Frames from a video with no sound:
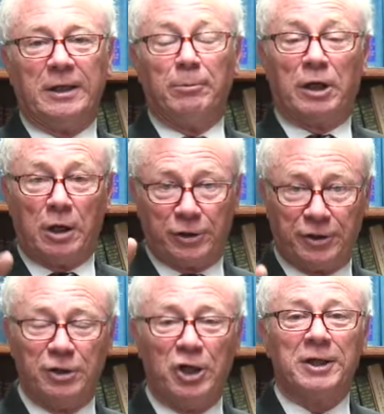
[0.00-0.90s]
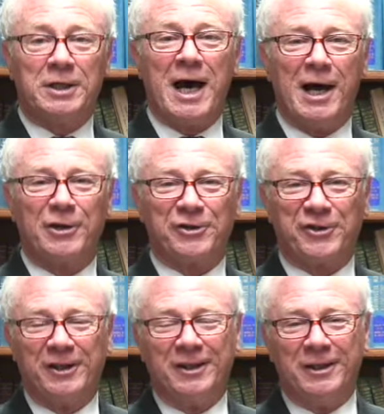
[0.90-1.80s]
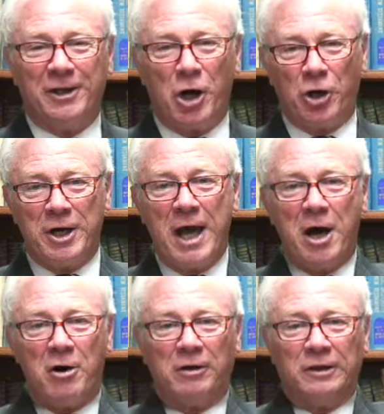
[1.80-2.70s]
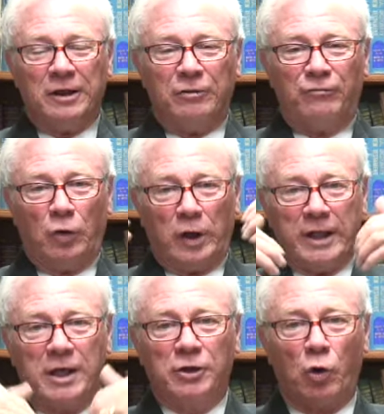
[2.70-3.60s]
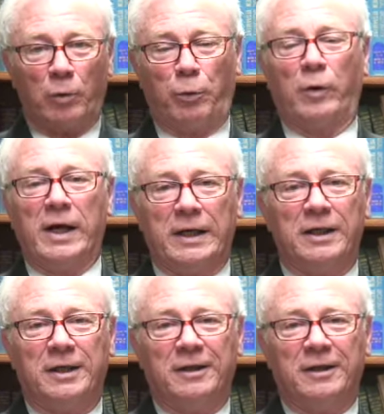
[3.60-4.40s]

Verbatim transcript: because the Gentiles are now fully incorporated